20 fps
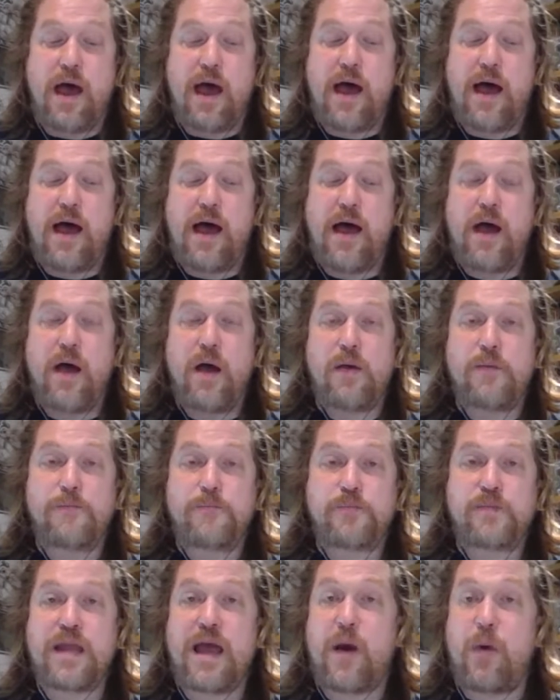
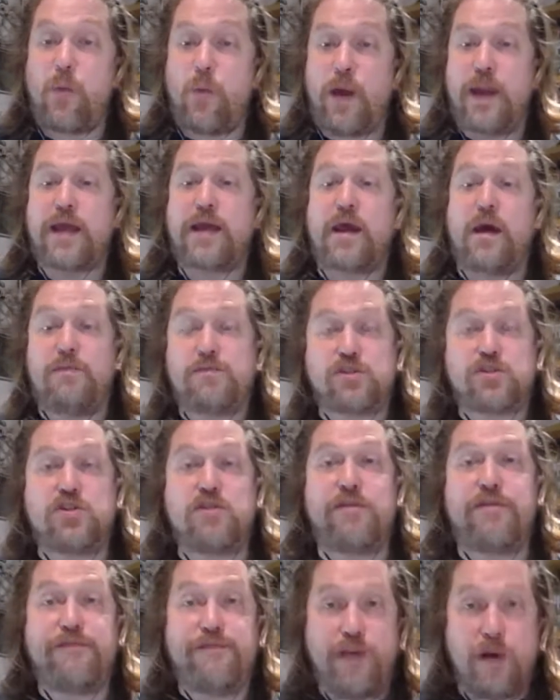Now, when it comes to
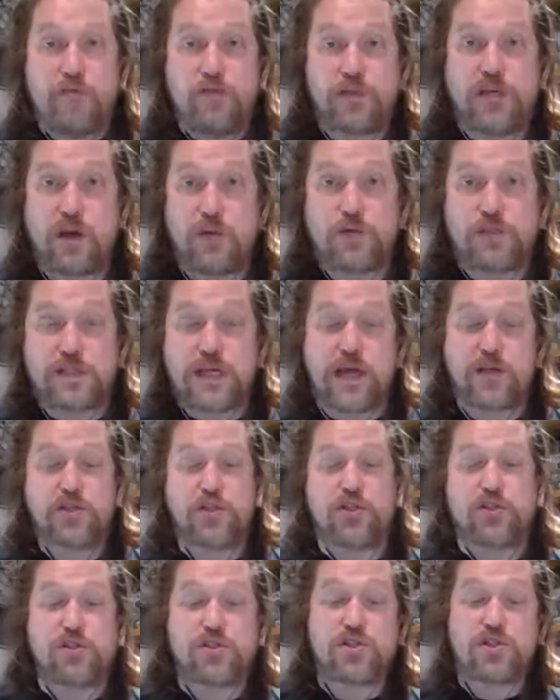the photo
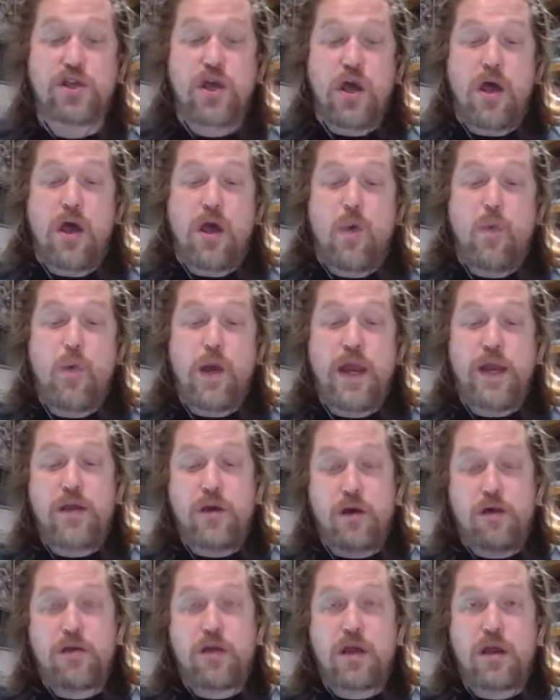sessions, we're
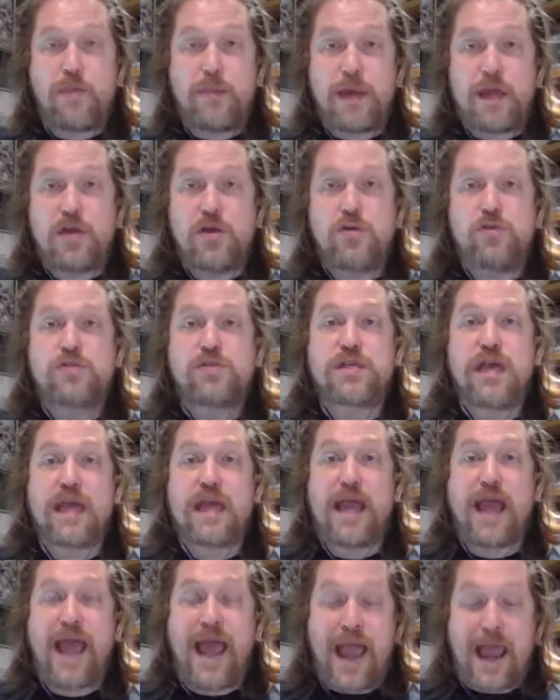not going to be
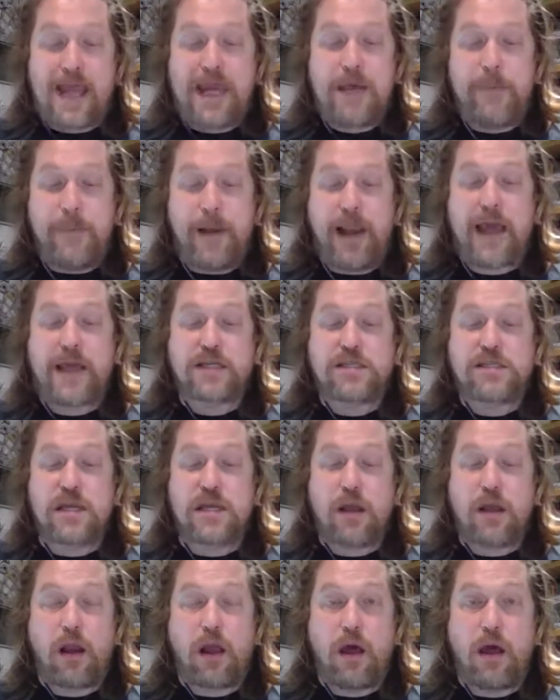using any
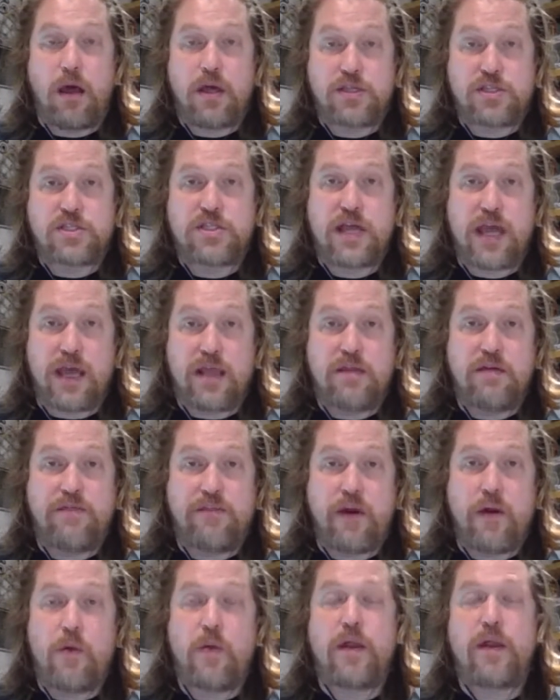plexiglass in the
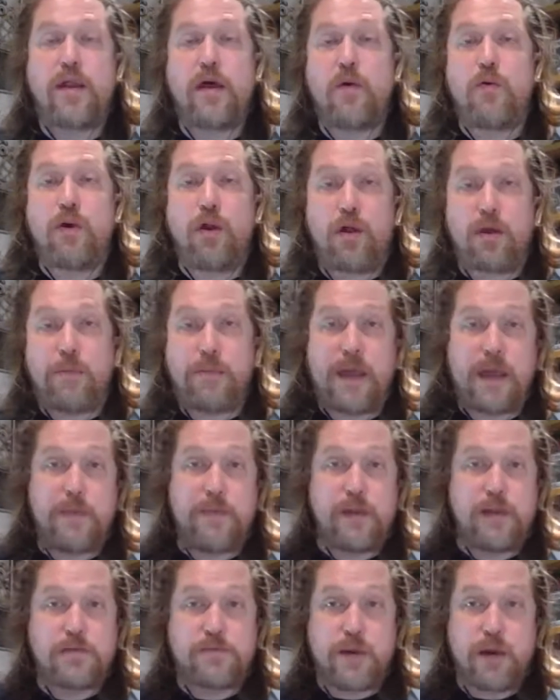photo. I know a lot of
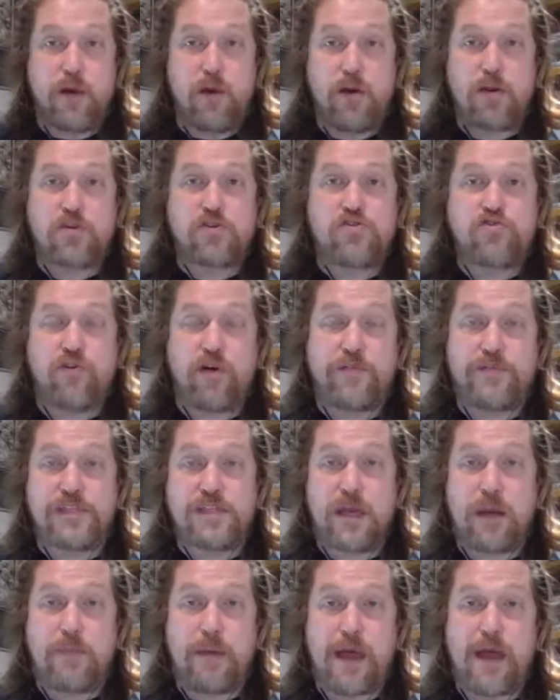people, there's been a lot of
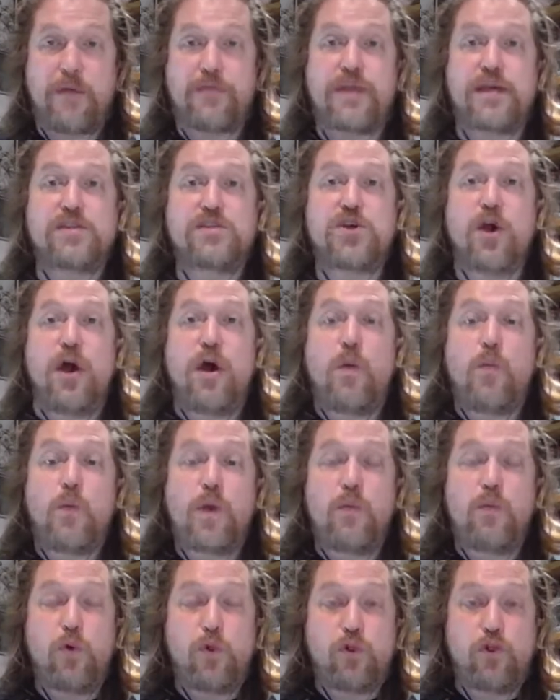controversy about this.
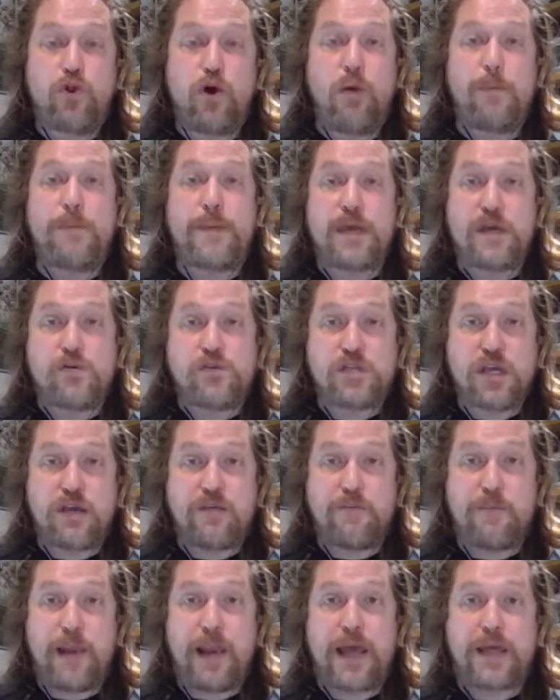We will not be
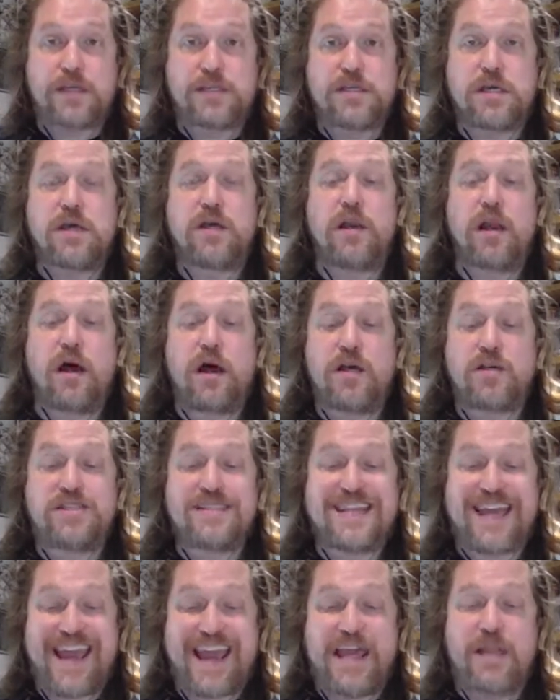using
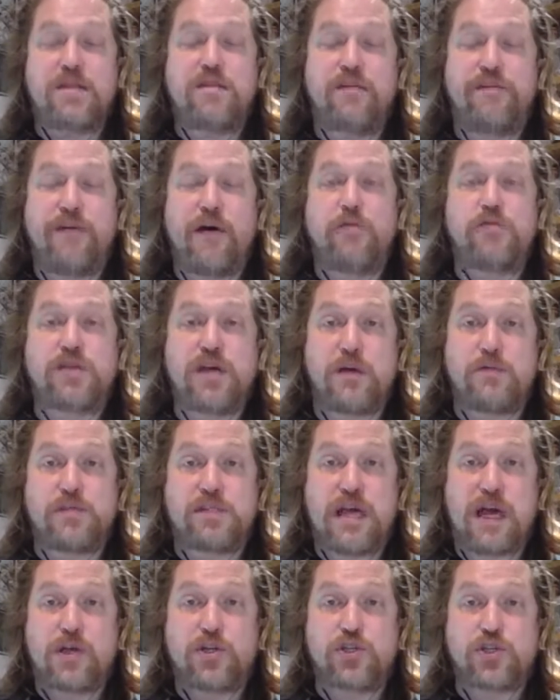plexiglass in the photo
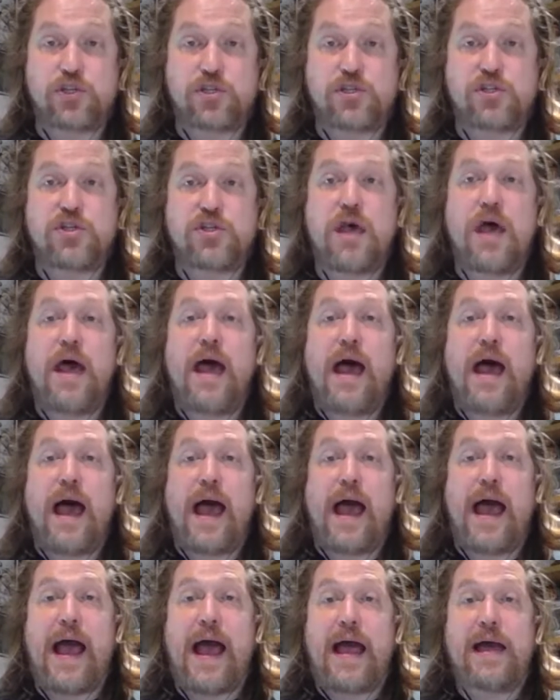sessions.
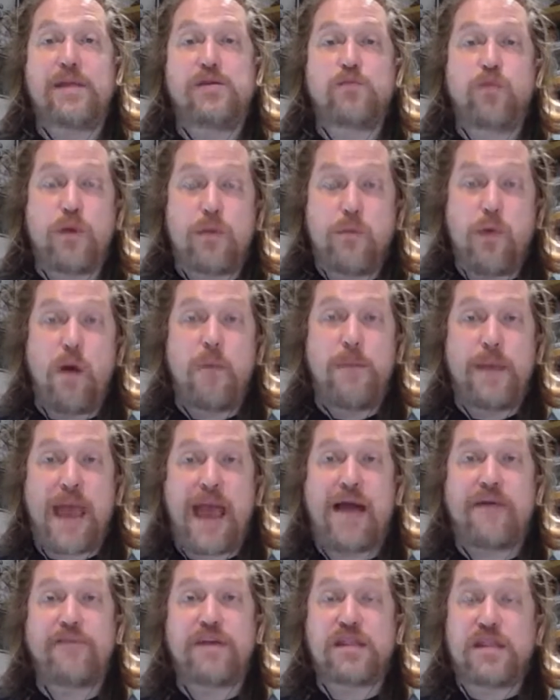And we won't be
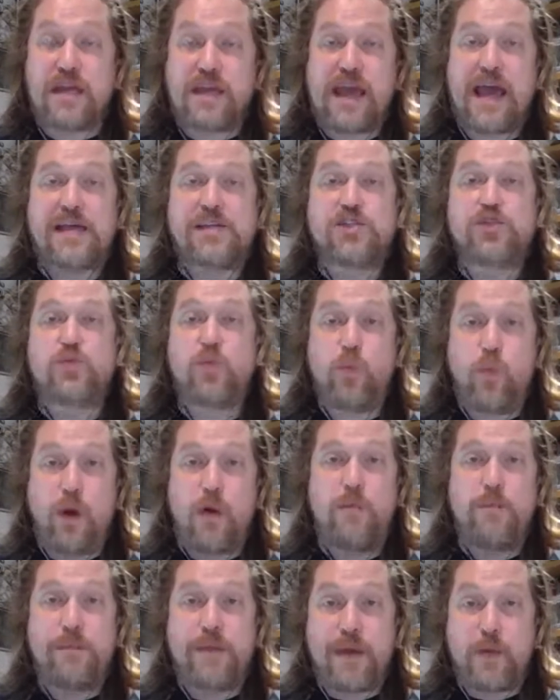having, the guests
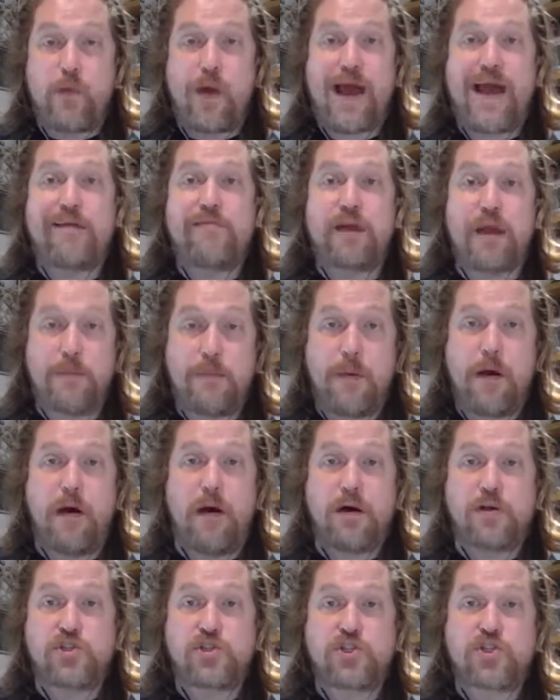won't be wearing
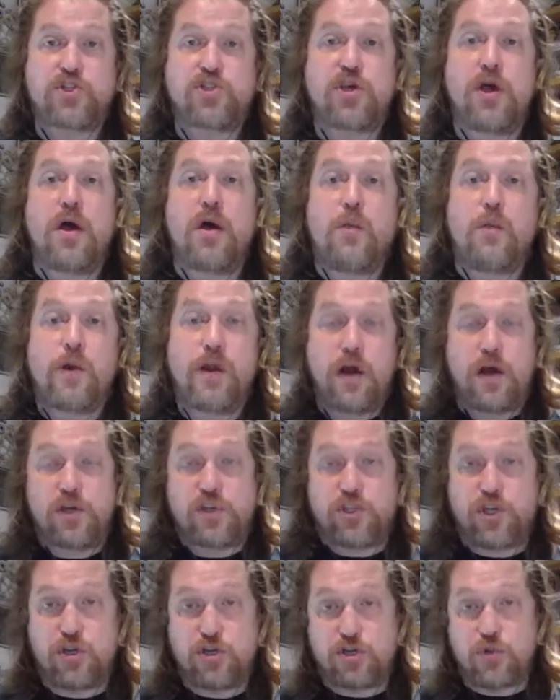masks. We'd
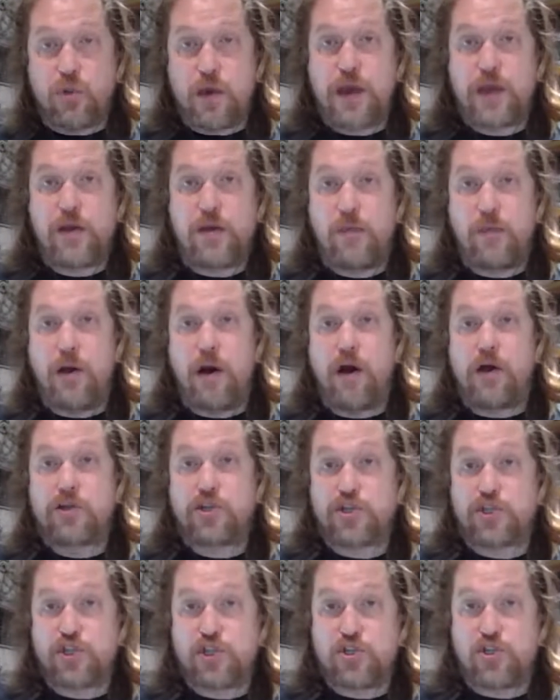ask you to wear your
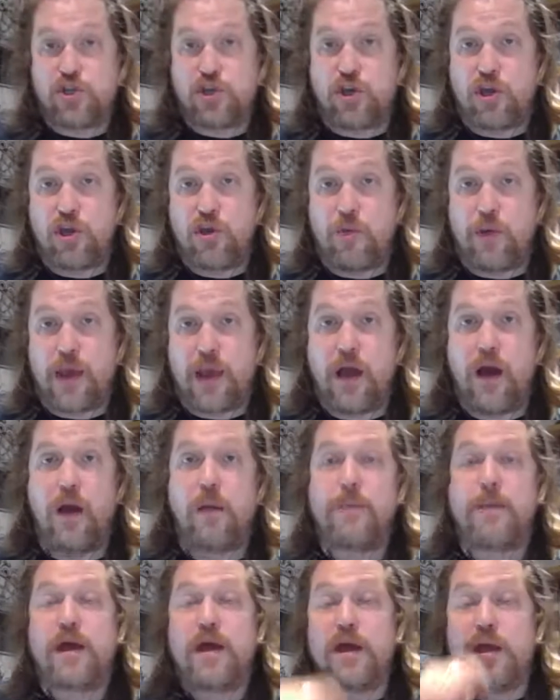masks as you're queuing
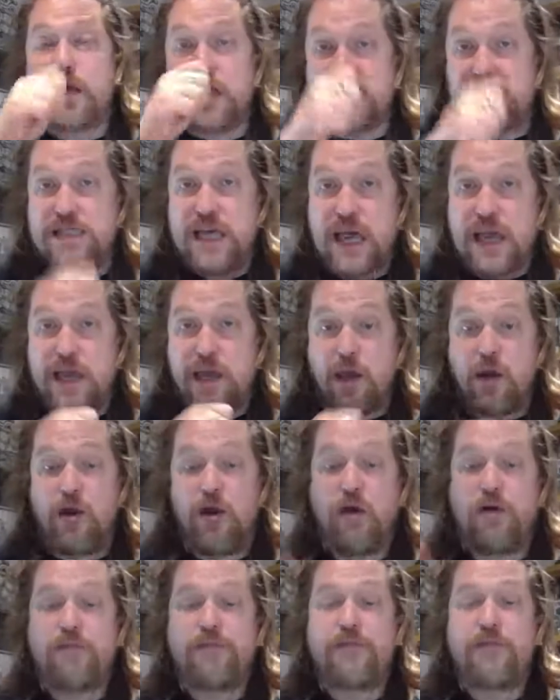up. You take it
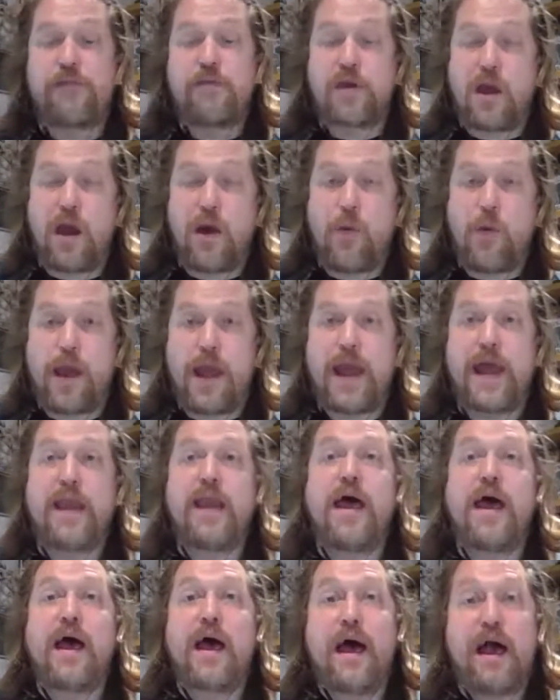off, go
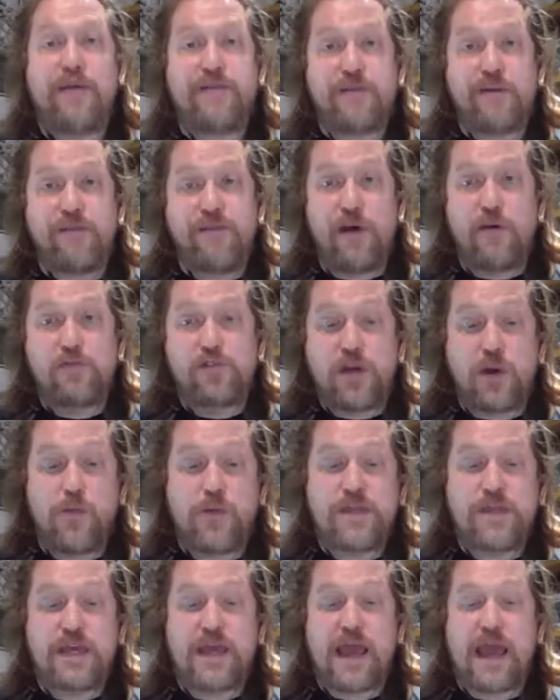in, have your photo
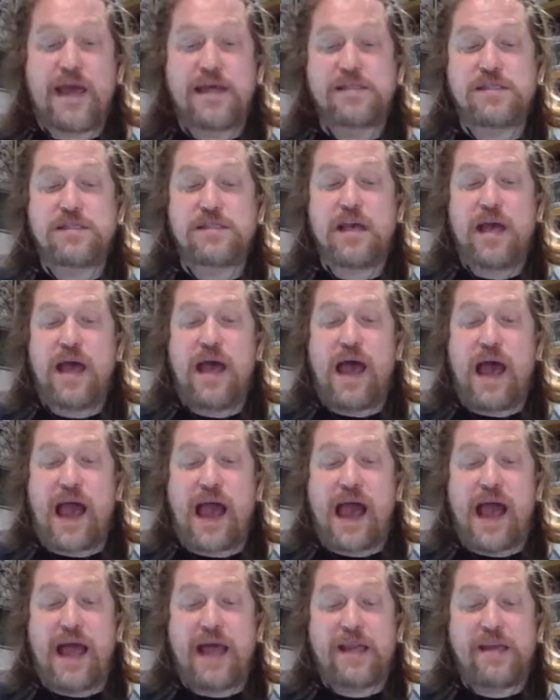with the guest,
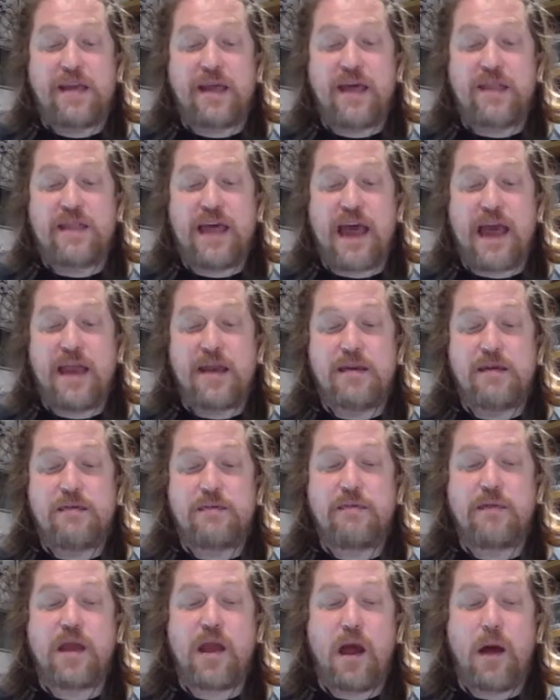and then
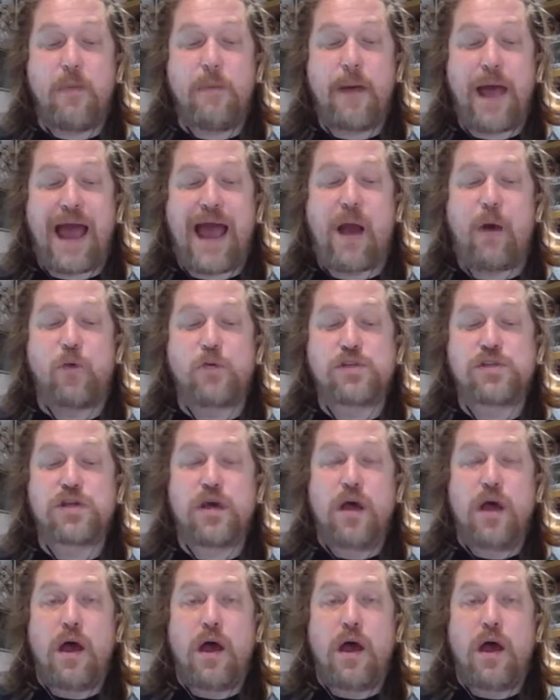come out.